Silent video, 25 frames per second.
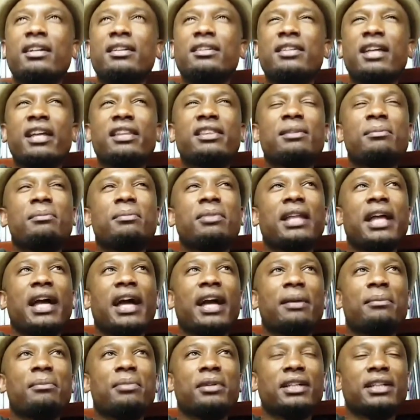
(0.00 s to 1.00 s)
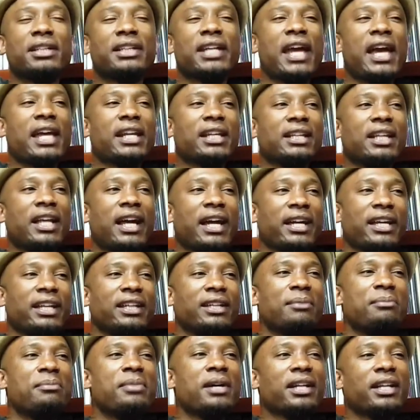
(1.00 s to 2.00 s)
Nothing black but a Cadillac,
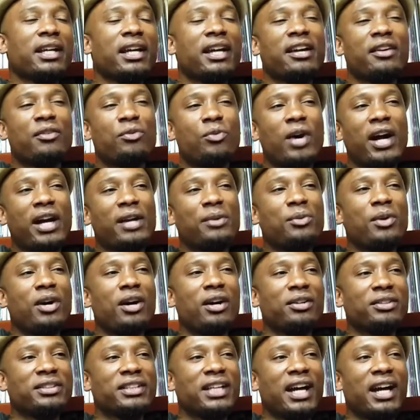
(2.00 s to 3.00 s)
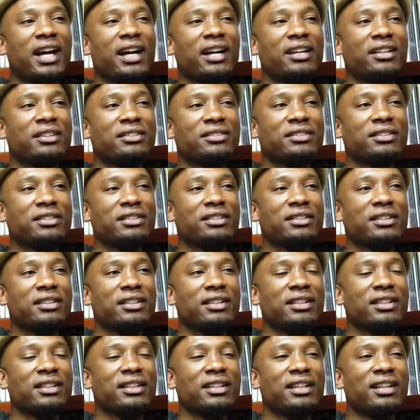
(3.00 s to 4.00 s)
and it better have white wall tires.
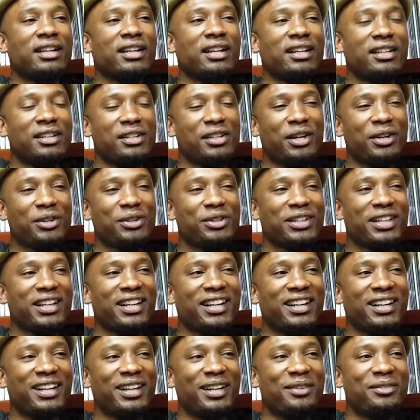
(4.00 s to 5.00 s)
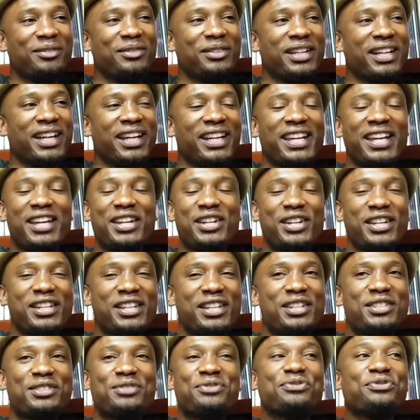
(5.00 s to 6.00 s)
You know, and
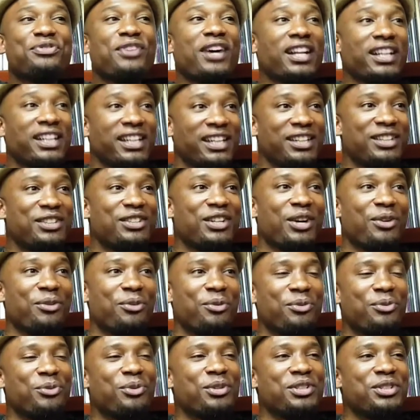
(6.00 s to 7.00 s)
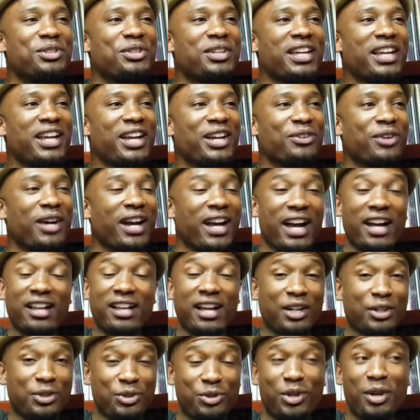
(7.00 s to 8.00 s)
it's funny, you know, when you hear, right?
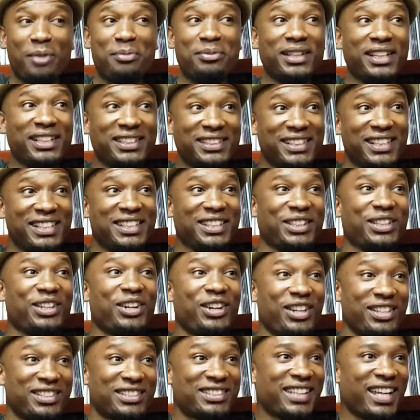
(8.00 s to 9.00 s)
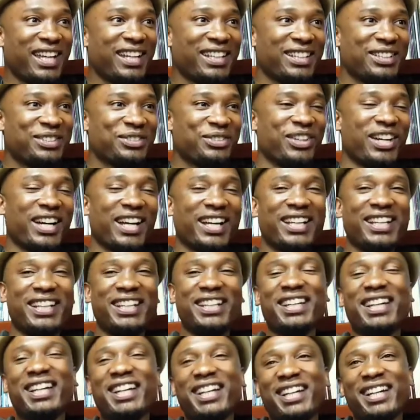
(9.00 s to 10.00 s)
I grew up listening to her say this, right?
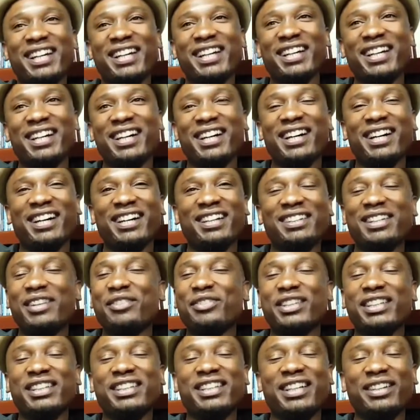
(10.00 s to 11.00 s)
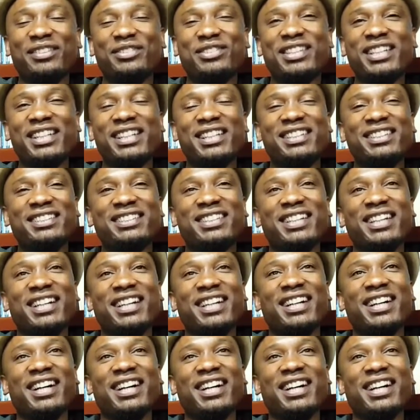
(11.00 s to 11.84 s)
Love her to death, geez.